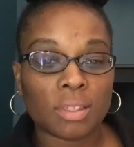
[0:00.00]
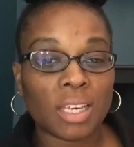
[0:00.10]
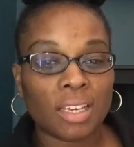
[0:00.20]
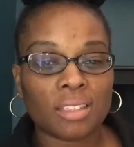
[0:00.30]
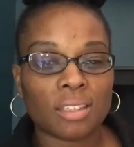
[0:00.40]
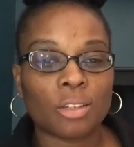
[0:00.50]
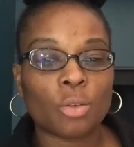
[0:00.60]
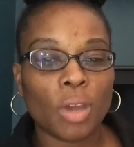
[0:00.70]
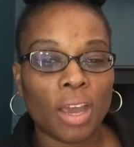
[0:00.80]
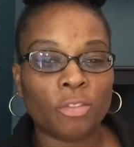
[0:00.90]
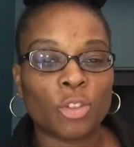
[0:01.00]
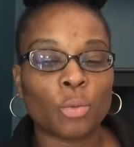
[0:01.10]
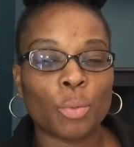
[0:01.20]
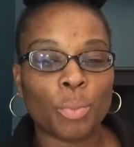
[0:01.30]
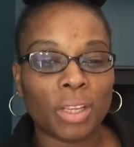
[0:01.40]
Yes, you have to
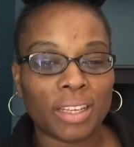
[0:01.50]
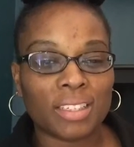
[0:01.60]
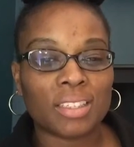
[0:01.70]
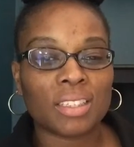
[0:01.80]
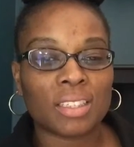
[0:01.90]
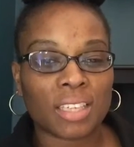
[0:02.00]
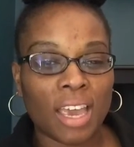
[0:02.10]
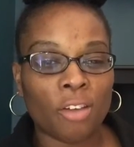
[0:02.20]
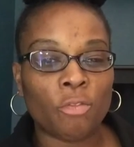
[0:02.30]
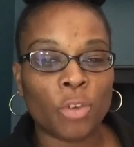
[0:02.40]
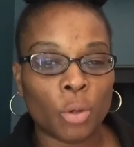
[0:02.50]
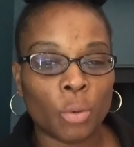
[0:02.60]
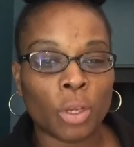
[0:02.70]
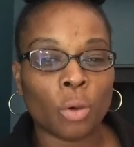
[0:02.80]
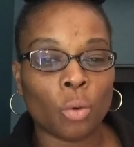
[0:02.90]
replace the
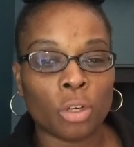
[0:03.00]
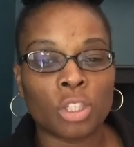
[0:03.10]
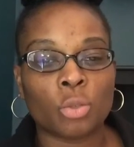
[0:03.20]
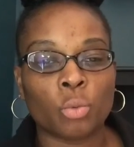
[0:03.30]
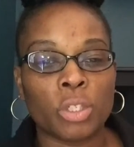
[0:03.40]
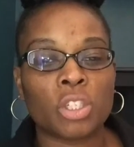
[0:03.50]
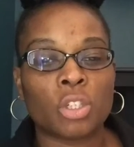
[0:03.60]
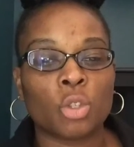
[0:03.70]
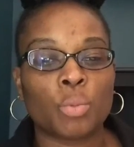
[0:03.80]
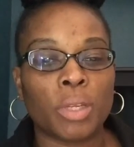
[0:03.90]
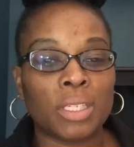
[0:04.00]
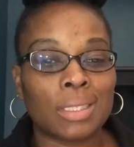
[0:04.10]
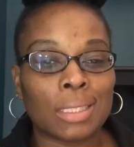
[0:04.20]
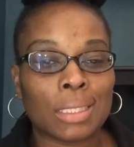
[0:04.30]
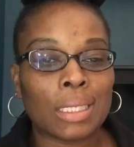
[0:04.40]
scaffold in order to reach those
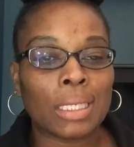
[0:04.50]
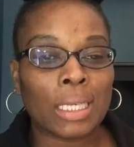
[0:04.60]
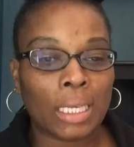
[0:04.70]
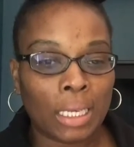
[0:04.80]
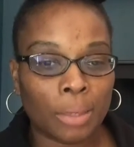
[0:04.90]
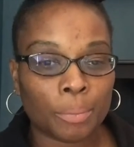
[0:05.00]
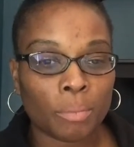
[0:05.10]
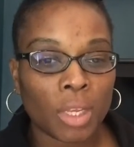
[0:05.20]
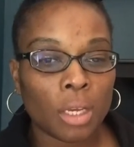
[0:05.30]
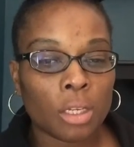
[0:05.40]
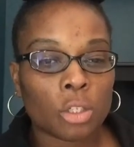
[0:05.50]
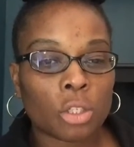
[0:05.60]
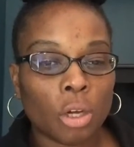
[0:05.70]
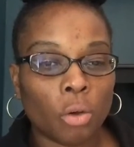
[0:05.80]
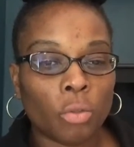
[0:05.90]
places again.
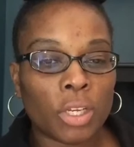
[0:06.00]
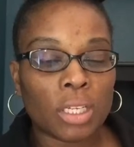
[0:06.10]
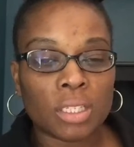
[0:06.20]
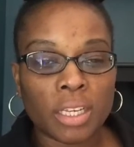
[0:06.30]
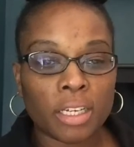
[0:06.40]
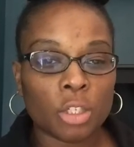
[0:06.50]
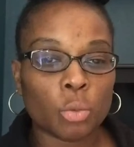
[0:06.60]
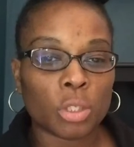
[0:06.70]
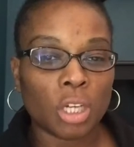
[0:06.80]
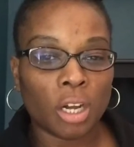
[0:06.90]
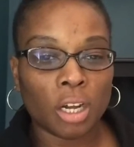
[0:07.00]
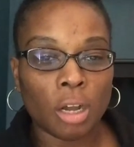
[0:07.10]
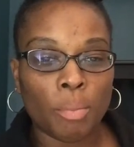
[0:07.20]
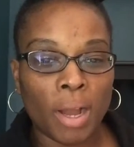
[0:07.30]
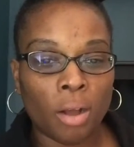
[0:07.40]
So these ladies were talking
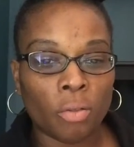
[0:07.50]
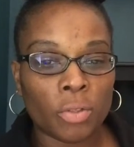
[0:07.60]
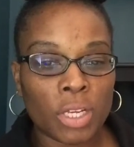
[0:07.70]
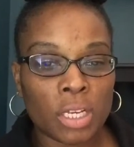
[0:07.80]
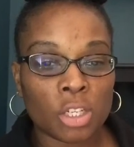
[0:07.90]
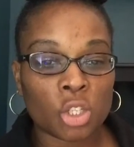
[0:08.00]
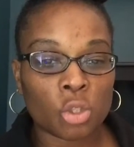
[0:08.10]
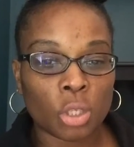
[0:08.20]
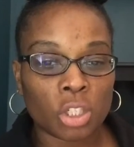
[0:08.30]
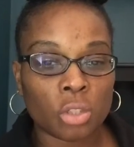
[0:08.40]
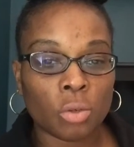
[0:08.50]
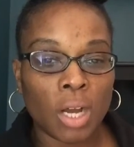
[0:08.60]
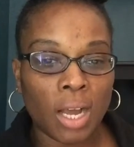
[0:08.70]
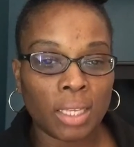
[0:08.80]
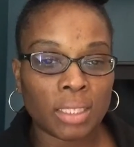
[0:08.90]
about the instructional
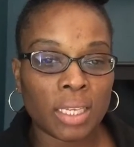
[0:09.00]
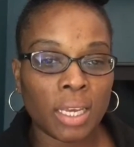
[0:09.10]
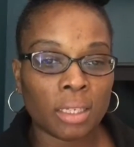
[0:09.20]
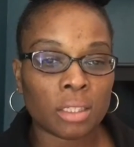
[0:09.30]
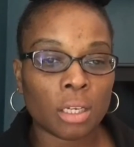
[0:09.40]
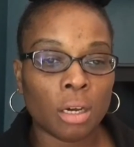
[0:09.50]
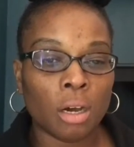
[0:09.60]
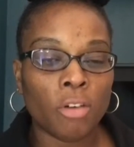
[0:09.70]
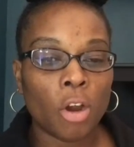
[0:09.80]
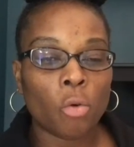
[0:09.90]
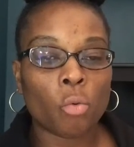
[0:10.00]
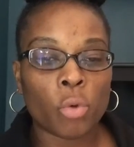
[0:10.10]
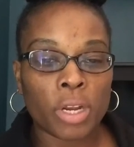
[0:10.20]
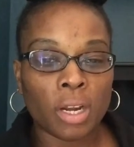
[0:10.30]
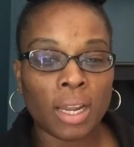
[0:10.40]
context of
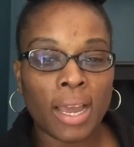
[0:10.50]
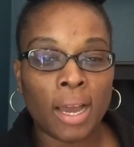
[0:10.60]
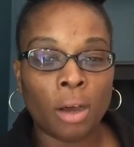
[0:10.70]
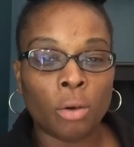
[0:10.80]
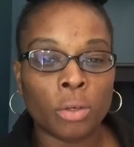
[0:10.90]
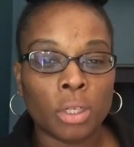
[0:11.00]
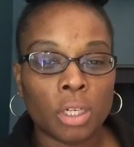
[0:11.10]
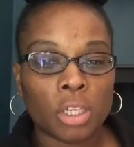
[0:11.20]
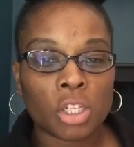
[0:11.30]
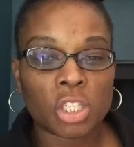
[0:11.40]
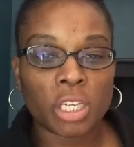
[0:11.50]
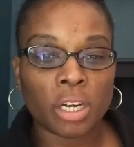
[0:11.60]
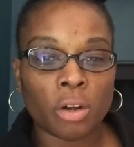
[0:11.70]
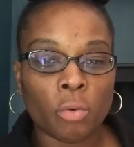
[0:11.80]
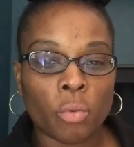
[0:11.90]
read aloud,
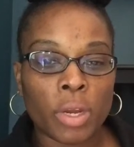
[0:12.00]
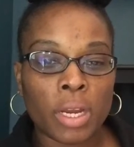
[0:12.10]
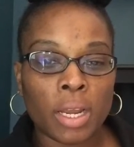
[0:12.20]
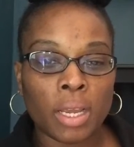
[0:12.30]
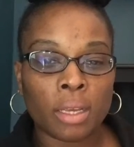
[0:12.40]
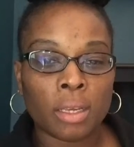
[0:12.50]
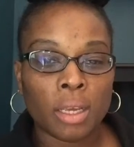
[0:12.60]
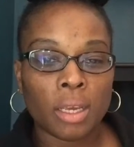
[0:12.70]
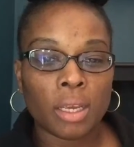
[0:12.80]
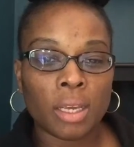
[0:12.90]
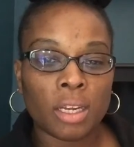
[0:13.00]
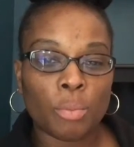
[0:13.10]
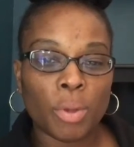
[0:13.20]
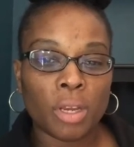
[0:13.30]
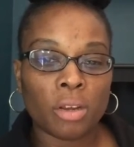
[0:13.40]
shared reading,
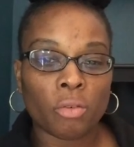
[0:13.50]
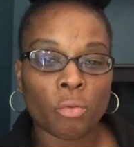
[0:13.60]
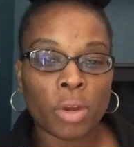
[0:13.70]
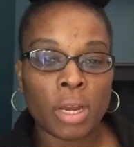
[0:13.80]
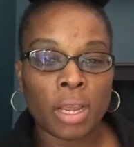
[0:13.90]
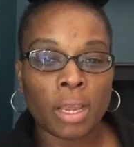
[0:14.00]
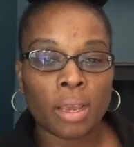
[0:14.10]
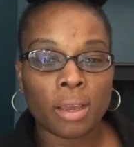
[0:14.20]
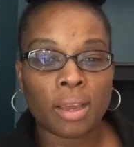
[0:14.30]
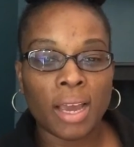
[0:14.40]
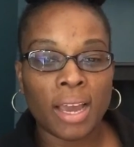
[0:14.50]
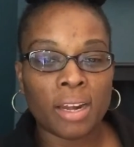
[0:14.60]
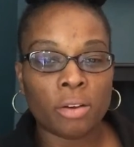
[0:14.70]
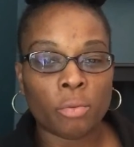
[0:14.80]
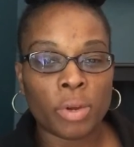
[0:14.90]
independent reading,
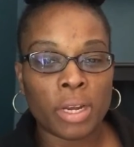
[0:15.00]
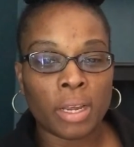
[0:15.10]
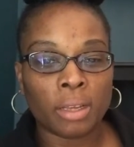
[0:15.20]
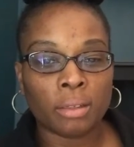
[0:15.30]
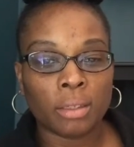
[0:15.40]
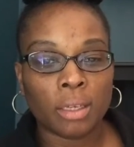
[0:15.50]
guided reading,